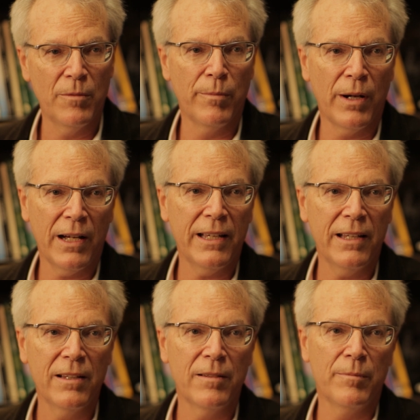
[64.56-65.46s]

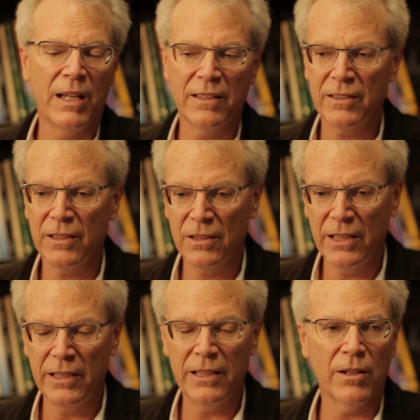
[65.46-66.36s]
by
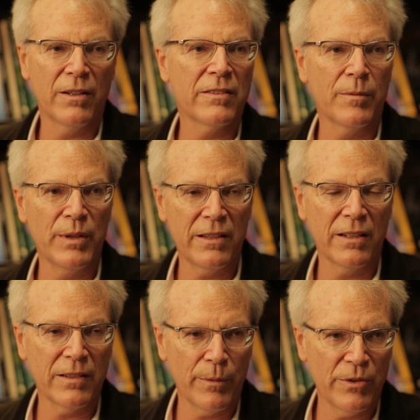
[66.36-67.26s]
masculinity, or some of the
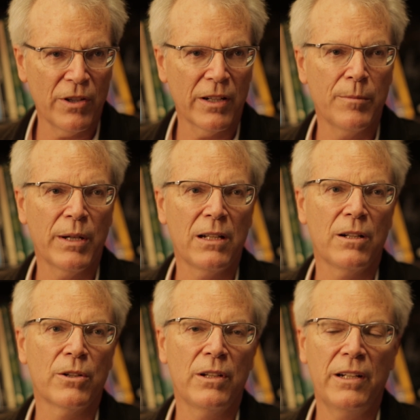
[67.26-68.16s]
things I was talking about a
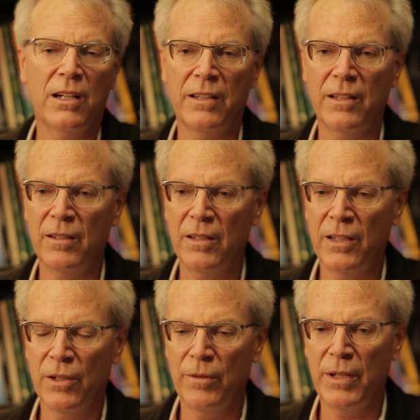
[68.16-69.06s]
little early on, that
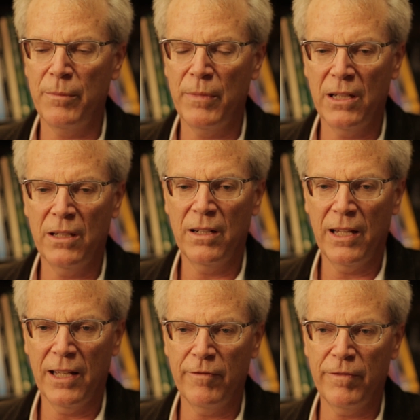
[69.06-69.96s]
that men
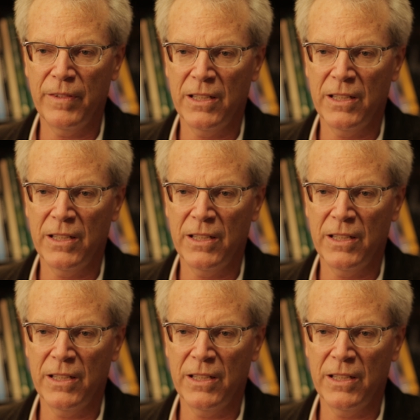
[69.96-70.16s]
have